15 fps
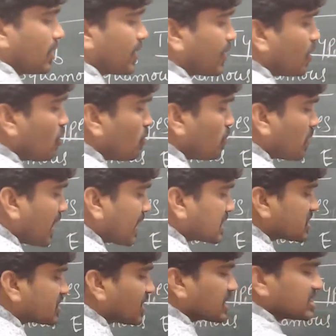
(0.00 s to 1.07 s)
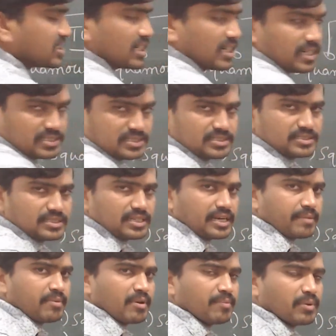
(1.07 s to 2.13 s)
cube-like structures.
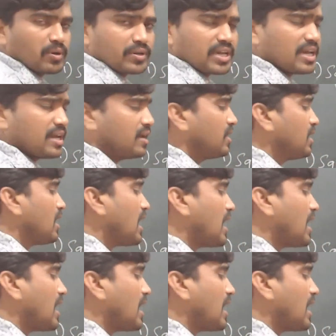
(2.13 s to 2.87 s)
Remember, okay.